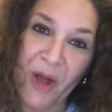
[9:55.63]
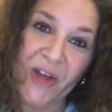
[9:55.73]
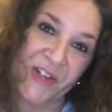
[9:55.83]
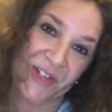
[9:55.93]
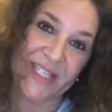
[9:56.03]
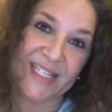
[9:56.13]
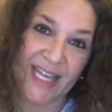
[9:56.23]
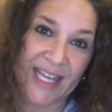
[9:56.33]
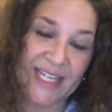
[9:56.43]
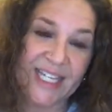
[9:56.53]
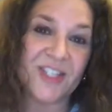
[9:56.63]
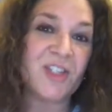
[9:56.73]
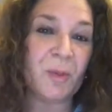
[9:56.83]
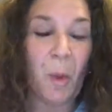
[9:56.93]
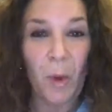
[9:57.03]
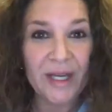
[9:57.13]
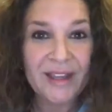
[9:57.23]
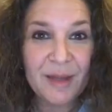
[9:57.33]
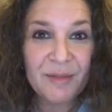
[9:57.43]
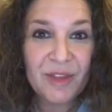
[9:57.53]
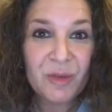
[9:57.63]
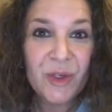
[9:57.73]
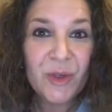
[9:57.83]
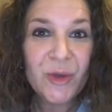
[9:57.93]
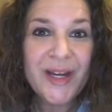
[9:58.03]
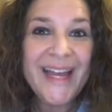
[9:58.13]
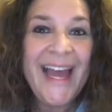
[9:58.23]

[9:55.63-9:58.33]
understand and supporting them through.